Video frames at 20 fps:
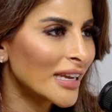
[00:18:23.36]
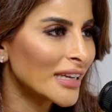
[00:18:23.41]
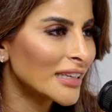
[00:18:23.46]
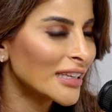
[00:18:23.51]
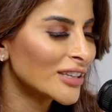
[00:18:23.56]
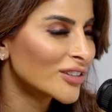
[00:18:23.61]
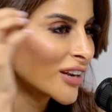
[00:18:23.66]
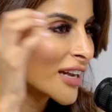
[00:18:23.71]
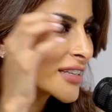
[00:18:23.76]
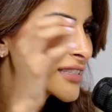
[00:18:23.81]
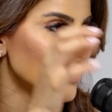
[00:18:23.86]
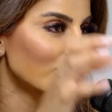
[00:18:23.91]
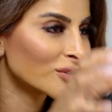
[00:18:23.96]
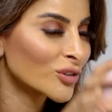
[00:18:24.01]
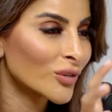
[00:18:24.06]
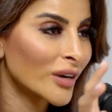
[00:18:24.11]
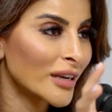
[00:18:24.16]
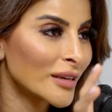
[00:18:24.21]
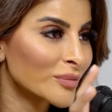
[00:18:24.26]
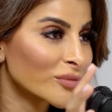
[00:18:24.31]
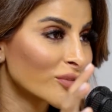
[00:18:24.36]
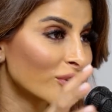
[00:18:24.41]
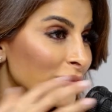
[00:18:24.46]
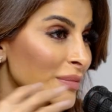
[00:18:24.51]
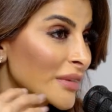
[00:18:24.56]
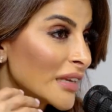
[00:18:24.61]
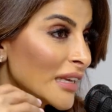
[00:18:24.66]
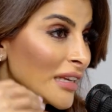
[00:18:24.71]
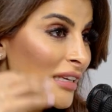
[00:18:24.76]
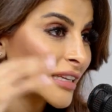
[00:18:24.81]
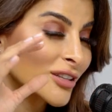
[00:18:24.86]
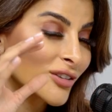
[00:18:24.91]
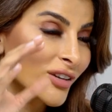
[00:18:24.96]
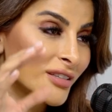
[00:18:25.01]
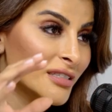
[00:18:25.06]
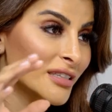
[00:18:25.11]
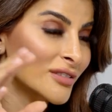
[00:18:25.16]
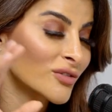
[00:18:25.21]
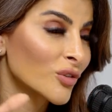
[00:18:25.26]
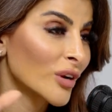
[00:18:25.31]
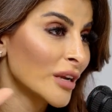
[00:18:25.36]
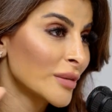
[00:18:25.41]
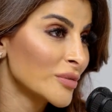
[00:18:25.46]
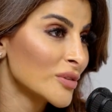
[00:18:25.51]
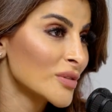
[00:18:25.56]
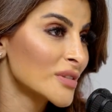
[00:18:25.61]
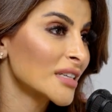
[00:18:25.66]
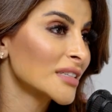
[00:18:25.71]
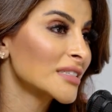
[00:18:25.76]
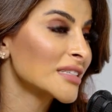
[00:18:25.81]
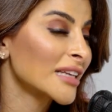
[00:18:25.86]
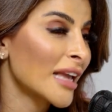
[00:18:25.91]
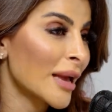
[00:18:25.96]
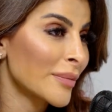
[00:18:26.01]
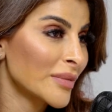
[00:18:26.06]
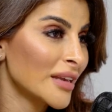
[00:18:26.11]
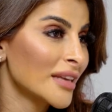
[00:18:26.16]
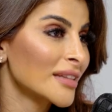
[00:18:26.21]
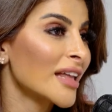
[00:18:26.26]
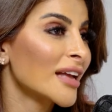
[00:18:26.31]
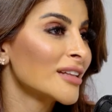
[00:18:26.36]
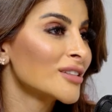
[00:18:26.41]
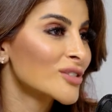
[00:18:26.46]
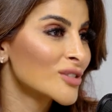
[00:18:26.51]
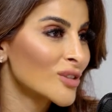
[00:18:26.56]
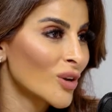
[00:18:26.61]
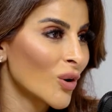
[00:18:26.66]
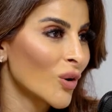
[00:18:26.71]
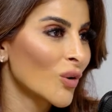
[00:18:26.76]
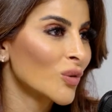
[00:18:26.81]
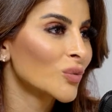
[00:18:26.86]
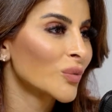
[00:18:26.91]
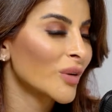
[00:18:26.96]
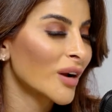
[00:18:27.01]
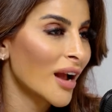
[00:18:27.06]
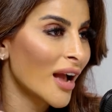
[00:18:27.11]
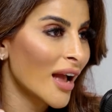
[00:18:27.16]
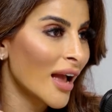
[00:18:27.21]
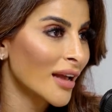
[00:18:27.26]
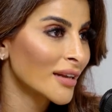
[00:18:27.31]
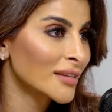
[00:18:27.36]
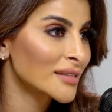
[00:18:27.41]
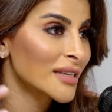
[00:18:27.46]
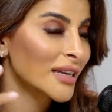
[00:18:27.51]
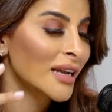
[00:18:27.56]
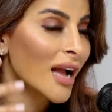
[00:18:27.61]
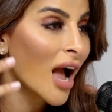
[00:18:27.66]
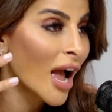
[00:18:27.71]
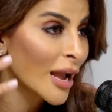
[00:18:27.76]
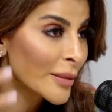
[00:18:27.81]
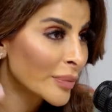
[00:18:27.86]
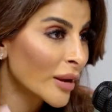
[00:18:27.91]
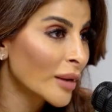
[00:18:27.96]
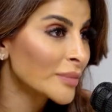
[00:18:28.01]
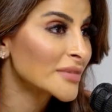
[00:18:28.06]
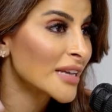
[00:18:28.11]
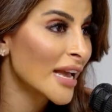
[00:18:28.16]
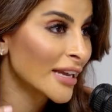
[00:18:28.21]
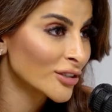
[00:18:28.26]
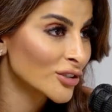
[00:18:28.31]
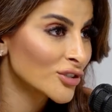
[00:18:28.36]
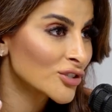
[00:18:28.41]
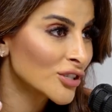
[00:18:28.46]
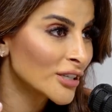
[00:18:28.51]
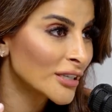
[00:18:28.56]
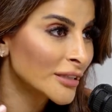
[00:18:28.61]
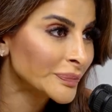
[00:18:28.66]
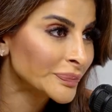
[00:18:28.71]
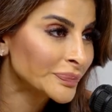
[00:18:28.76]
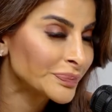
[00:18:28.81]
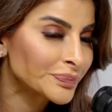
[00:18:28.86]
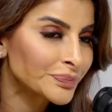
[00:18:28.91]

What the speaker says: it either has to have great music to get me in that zone where it's like high pumped energy